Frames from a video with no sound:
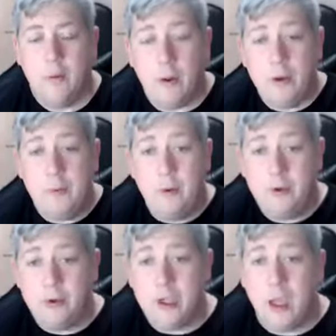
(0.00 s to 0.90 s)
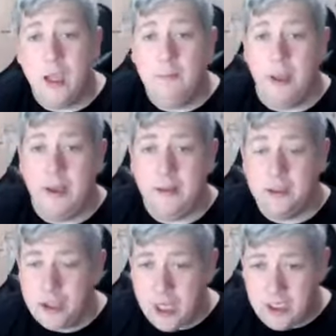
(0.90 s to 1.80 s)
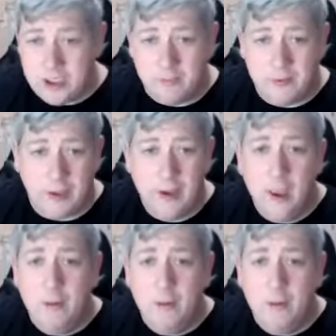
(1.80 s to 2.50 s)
When you build your timeline to change something,